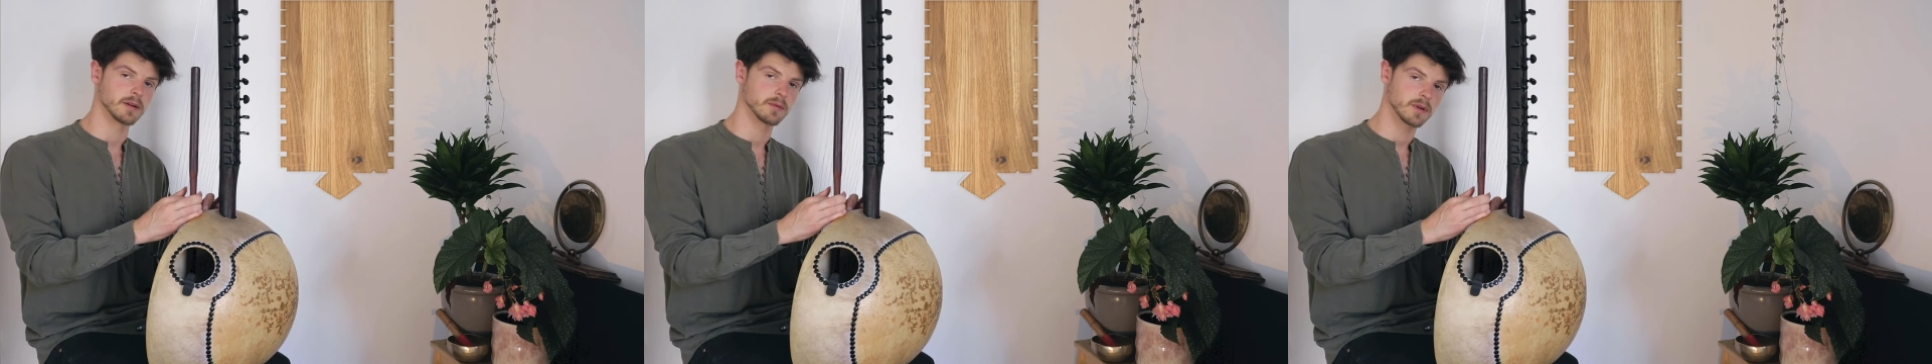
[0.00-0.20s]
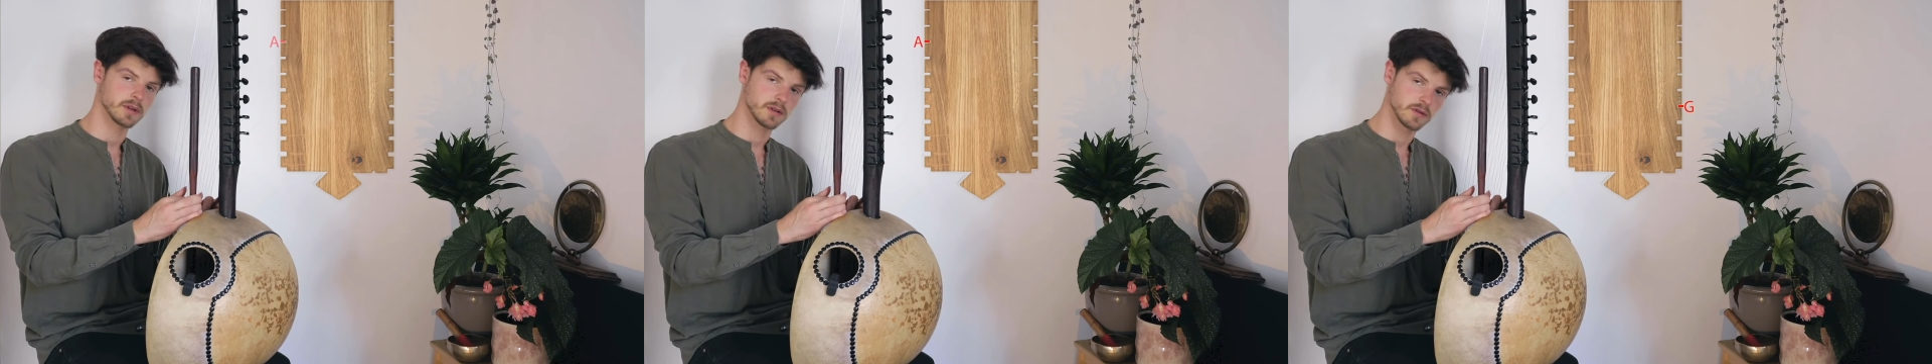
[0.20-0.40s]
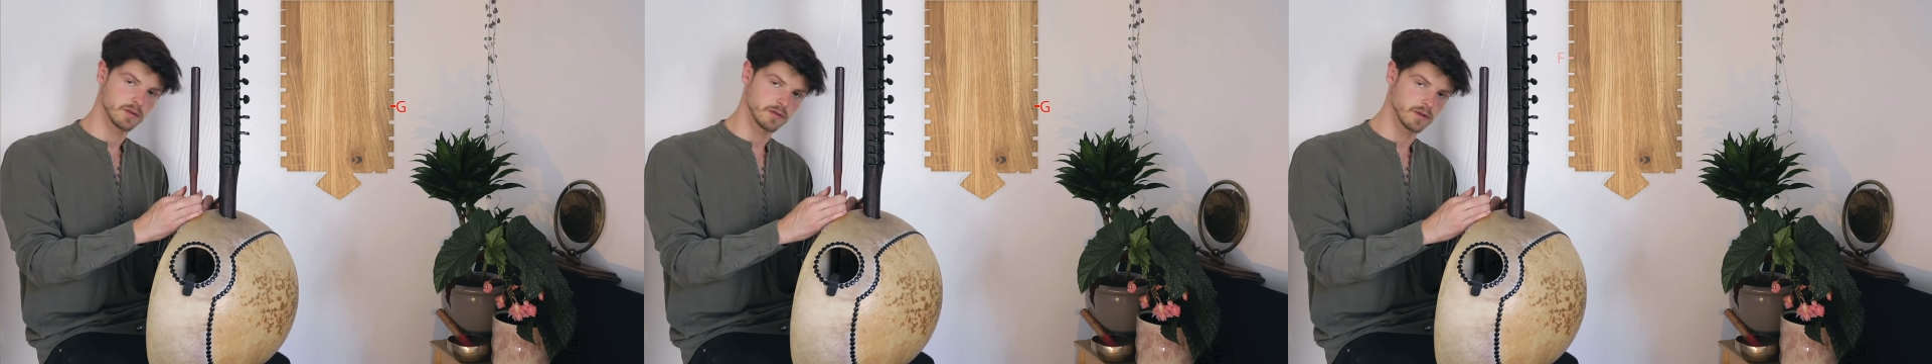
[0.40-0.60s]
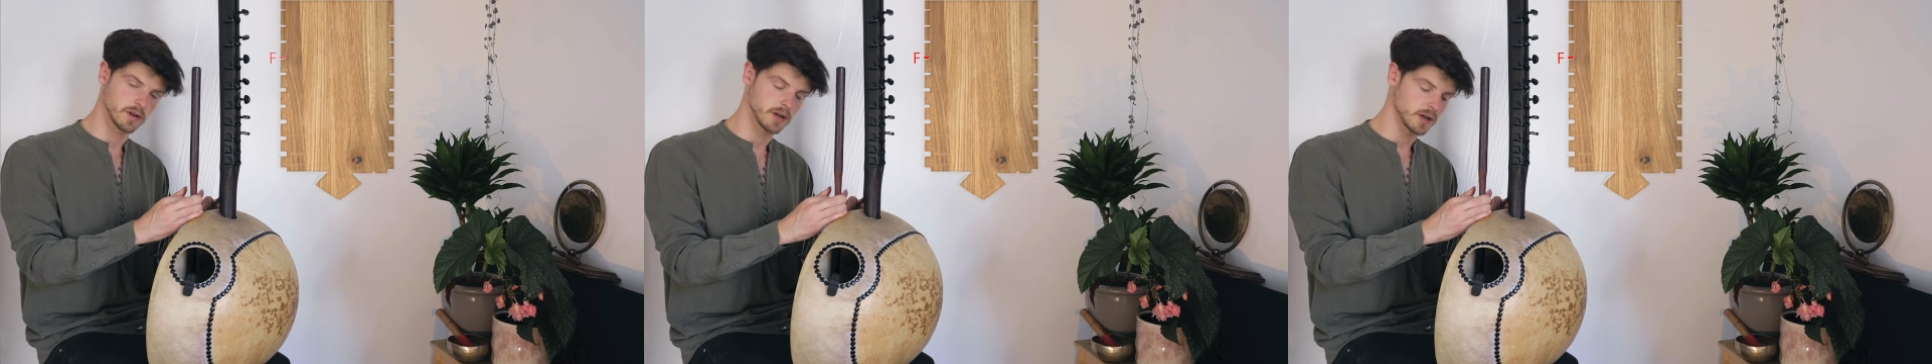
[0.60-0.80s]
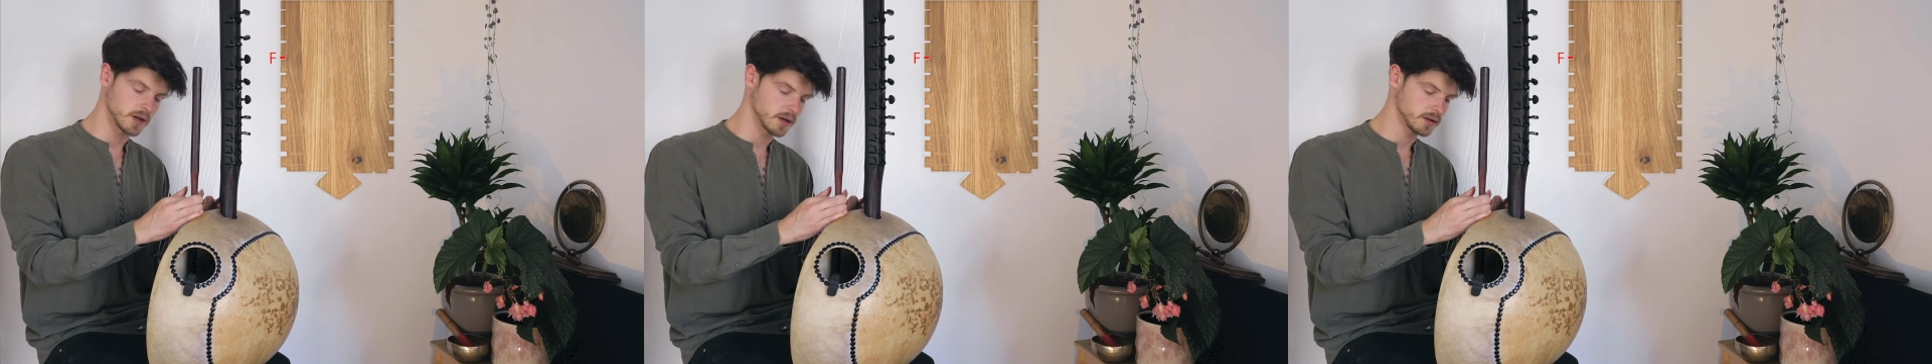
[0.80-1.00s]
1, 2, 3,
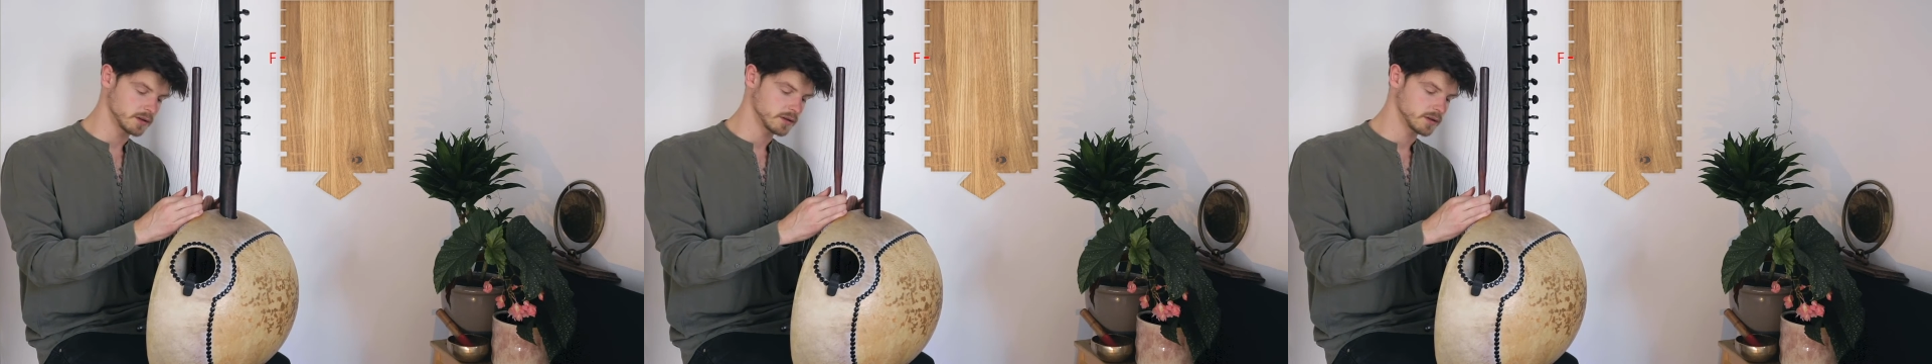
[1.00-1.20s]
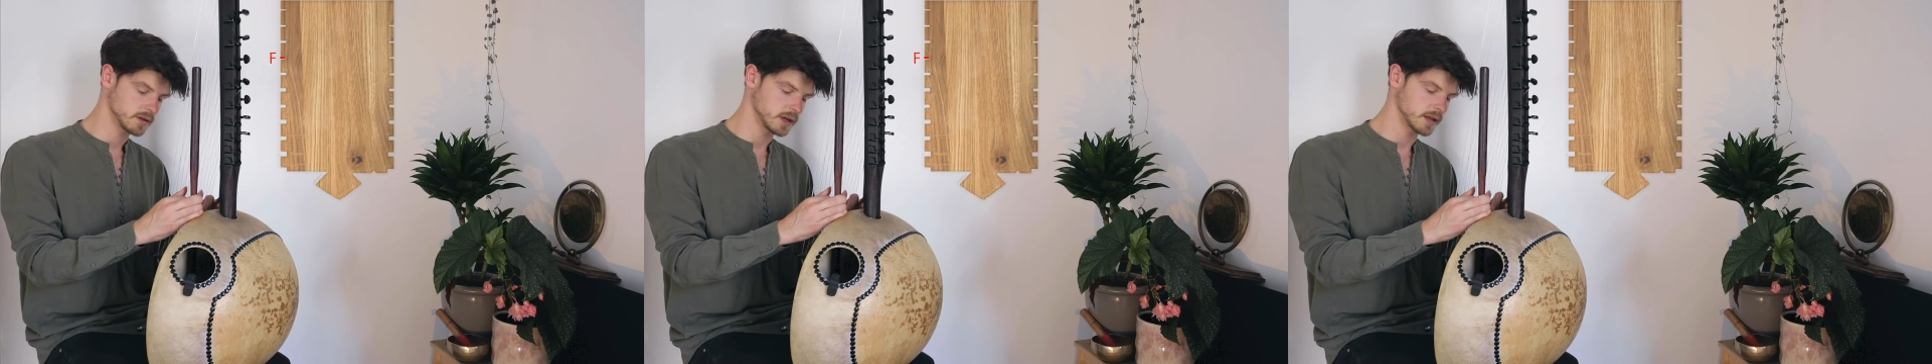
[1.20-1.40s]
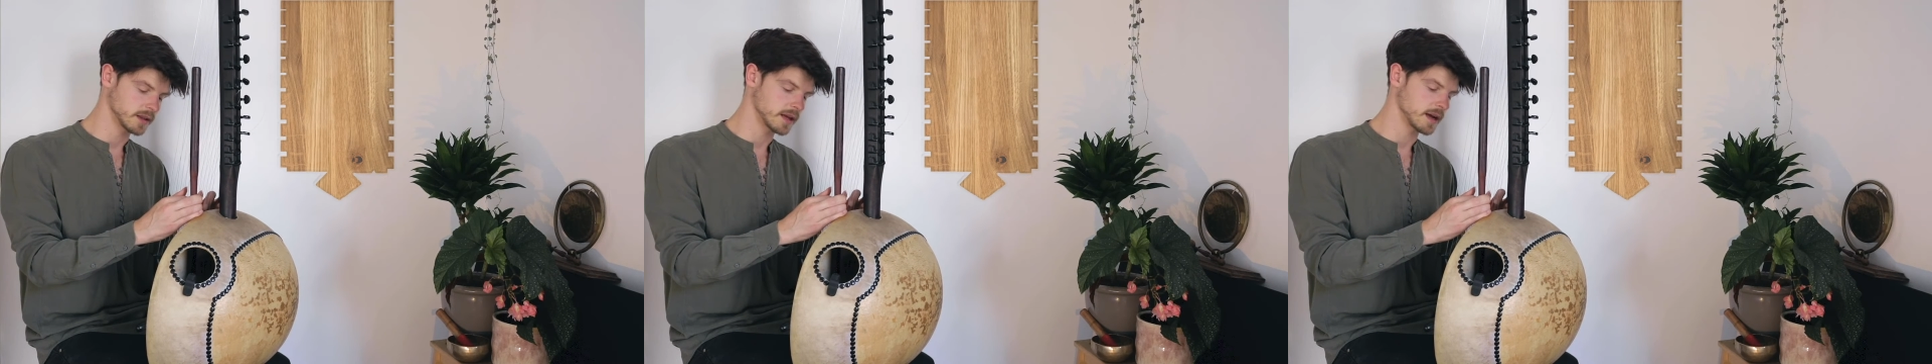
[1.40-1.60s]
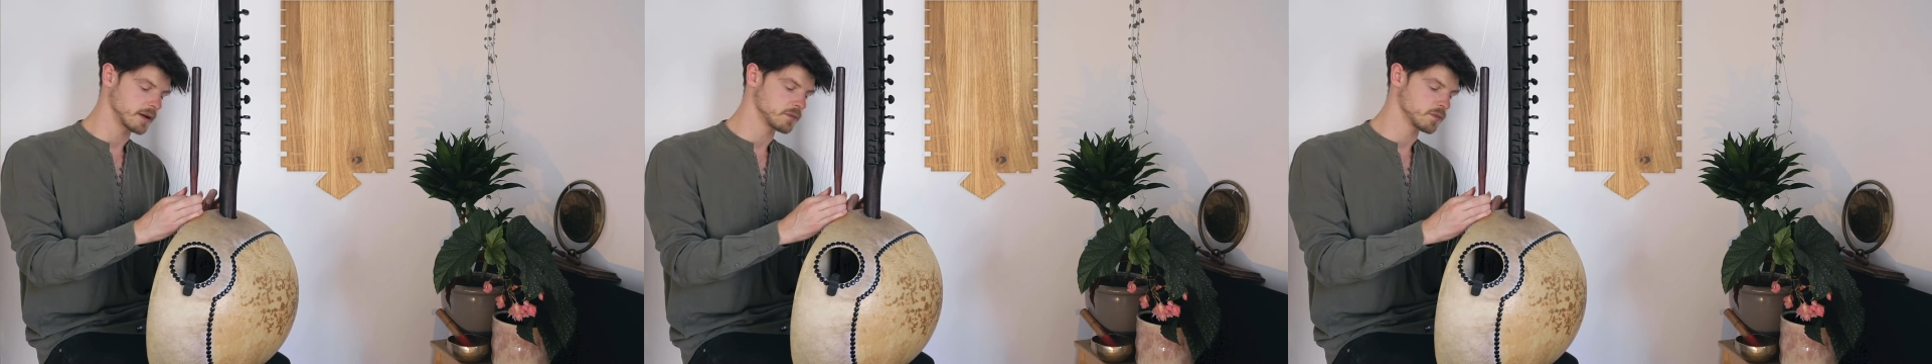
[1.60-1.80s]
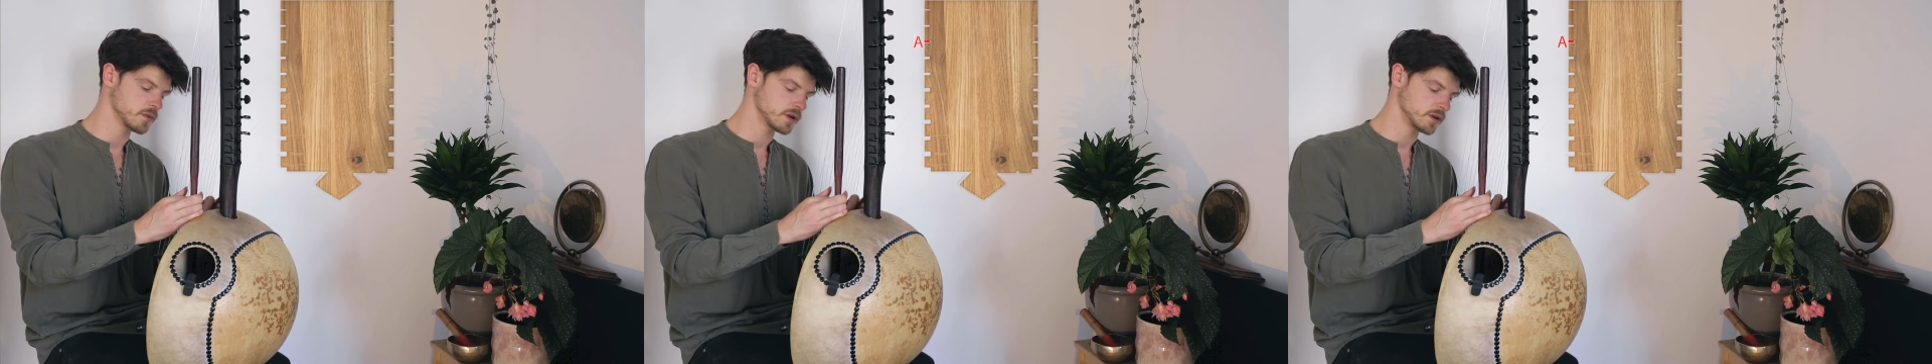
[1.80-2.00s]
like that.
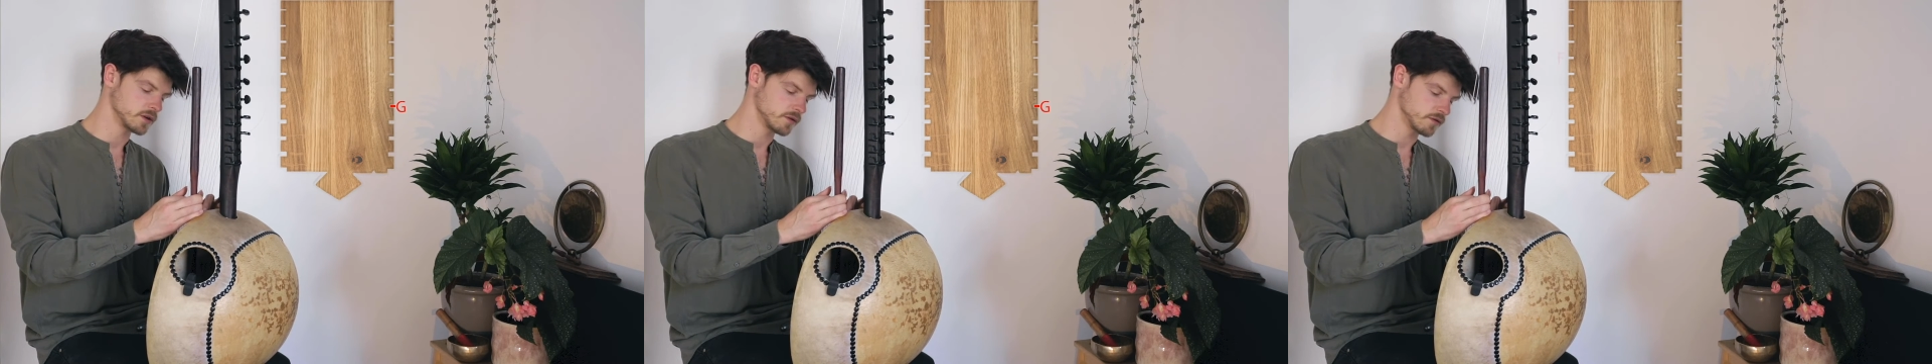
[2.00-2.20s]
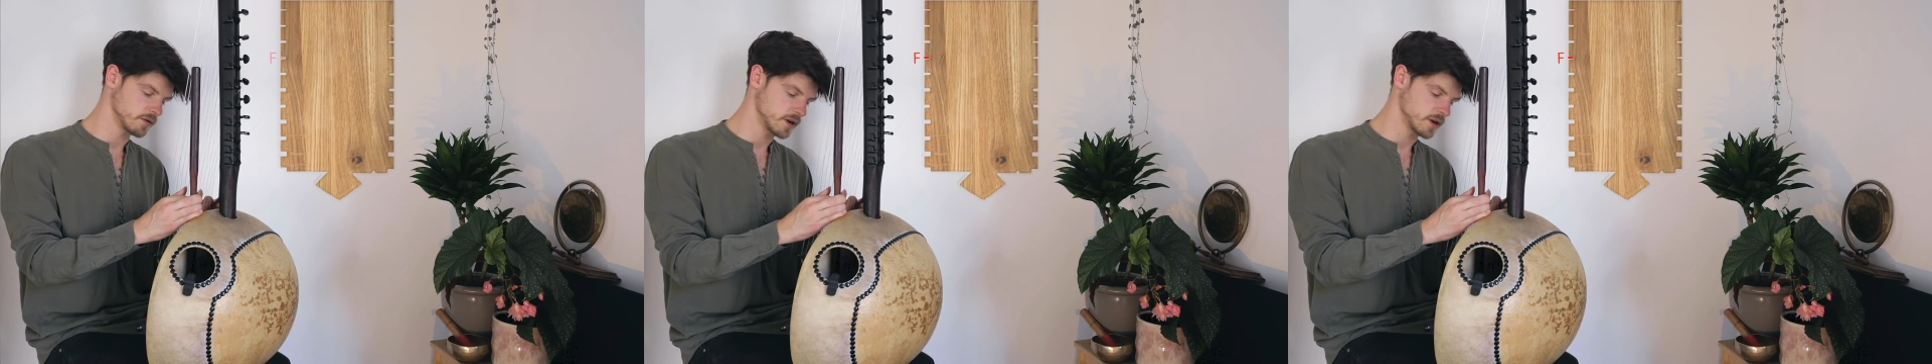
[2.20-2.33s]
1, 2,